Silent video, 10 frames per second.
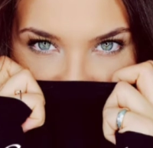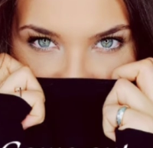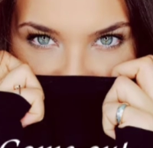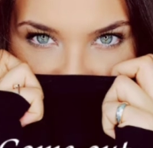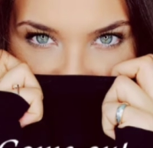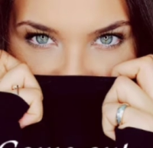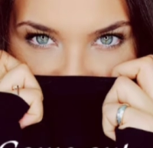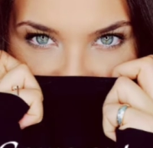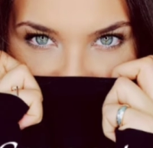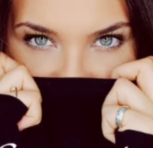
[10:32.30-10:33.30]
instead of
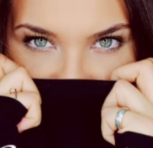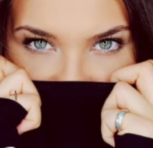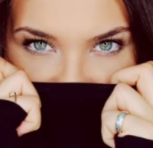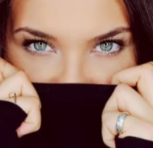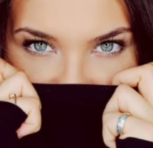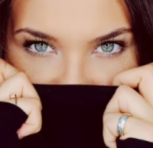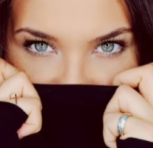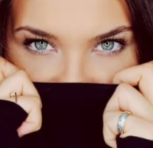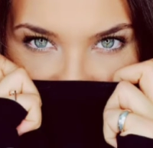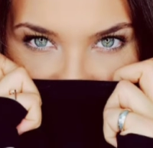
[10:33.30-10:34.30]
me waiting on
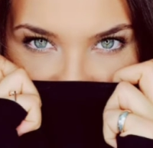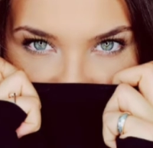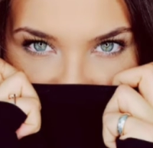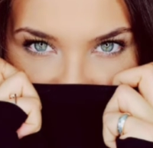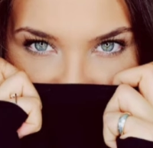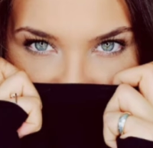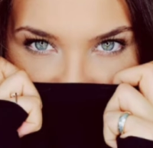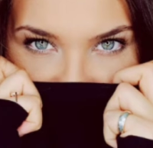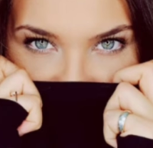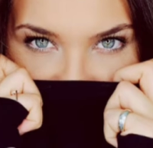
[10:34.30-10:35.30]
God,
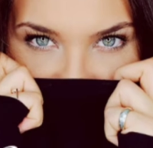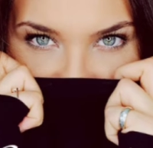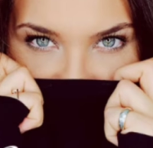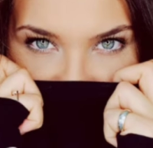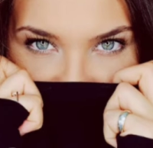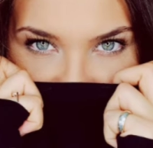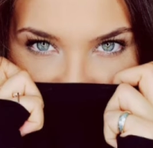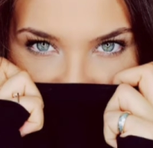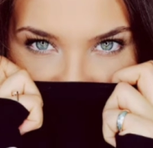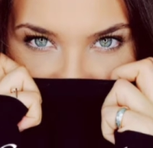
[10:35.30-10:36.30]
I
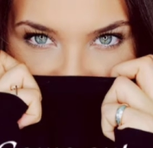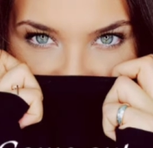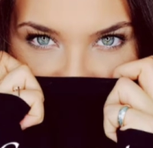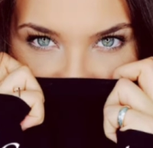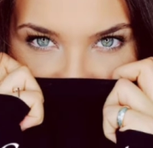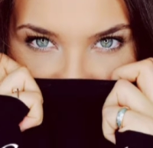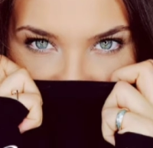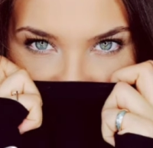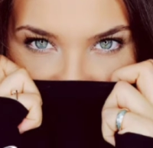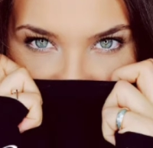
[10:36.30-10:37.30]
did things the way that I
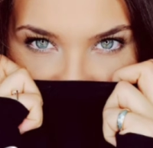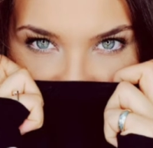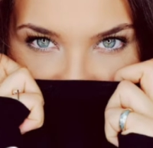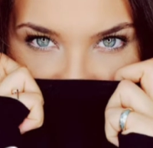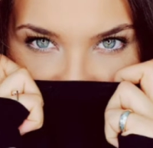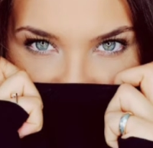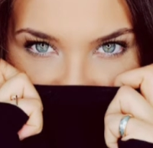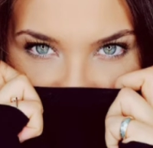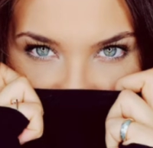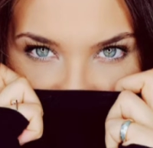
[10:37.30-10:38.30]
wanted to do it and I
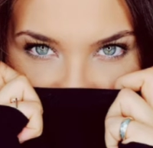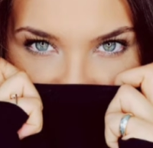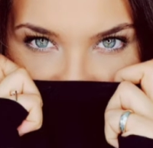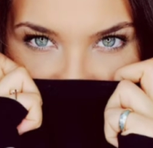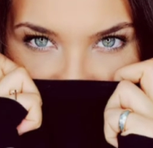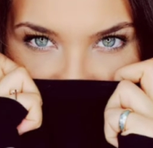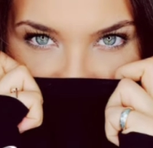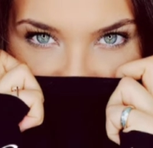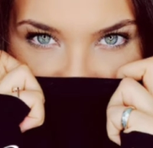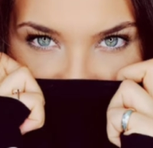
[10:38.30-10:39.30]
messed it up.
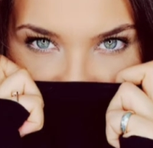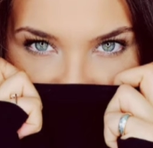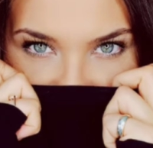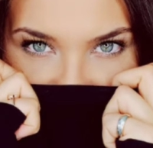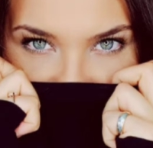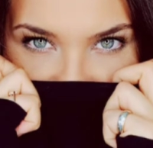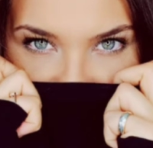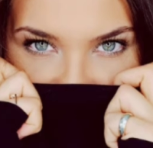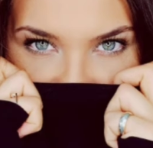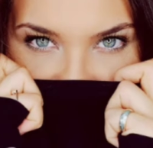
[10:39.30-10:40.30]
You know what I
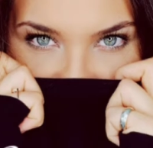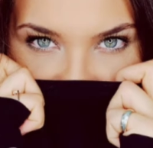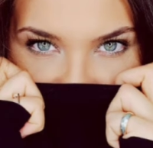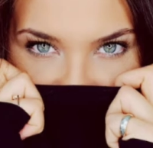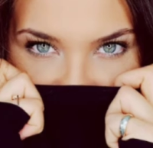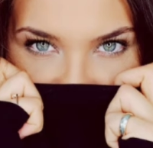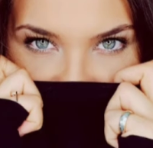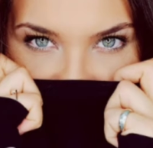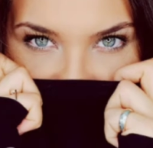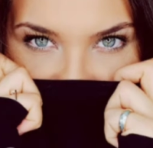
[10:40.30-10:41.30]
mean? Like,
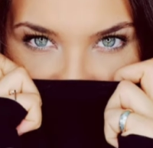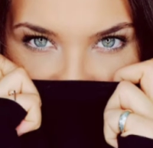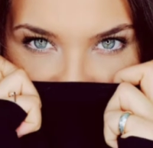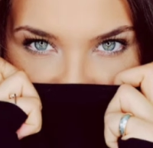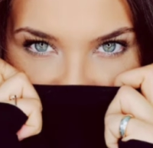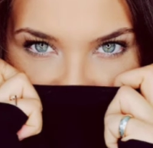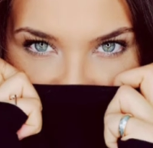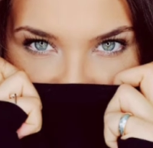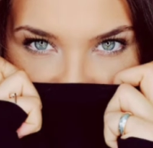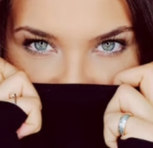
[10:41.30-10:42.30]
I heard the
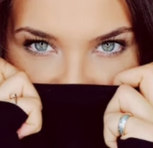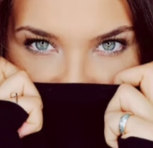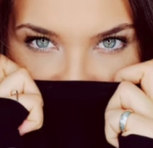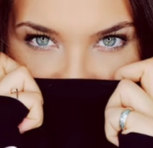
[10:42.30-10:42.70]
voice